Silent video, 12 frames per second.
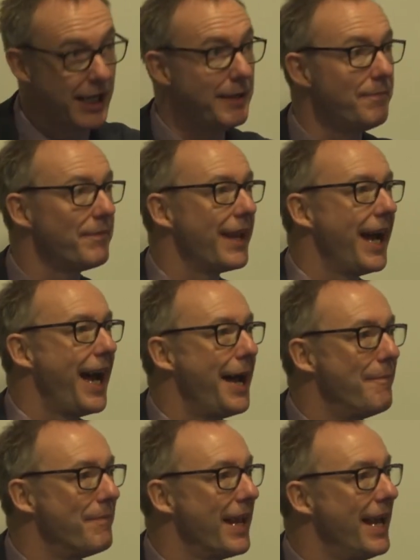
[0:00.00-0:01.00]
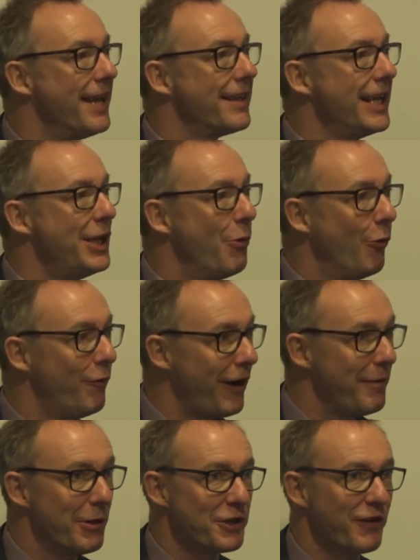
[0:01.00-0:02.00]
Um, um, Thank you all
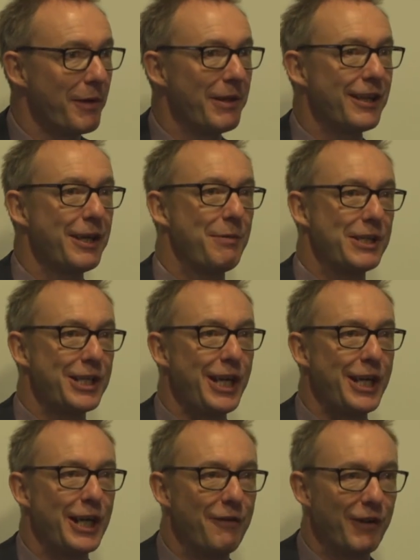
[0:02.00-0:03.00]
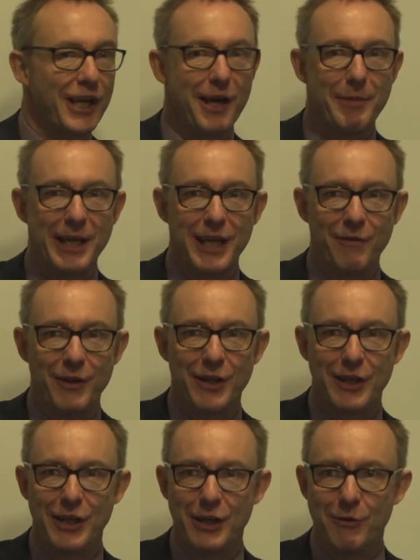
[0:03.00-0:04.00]
very much for coming. Thank you particularly for coming, given
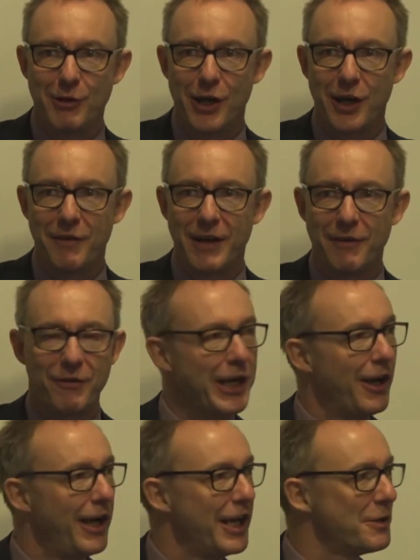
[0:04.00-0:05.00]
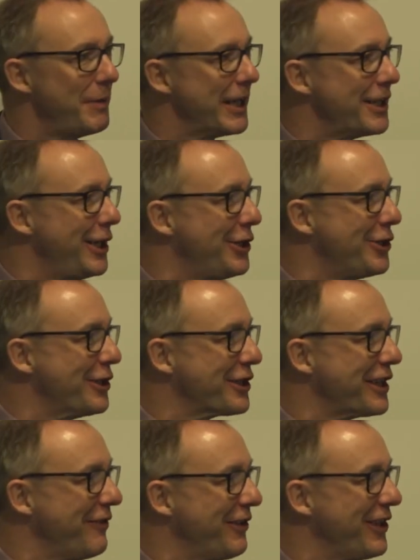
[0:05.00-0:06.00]
that you can't have had very high
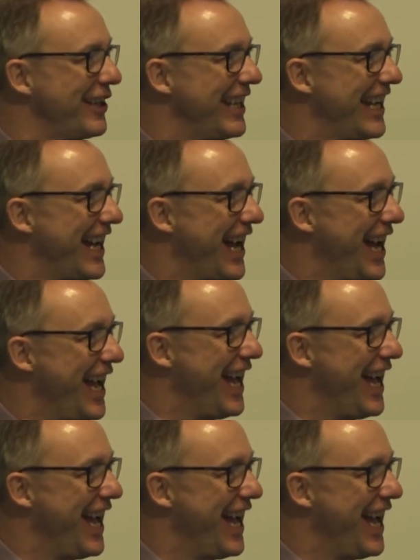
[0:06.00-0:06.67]
expectations, given the, uh,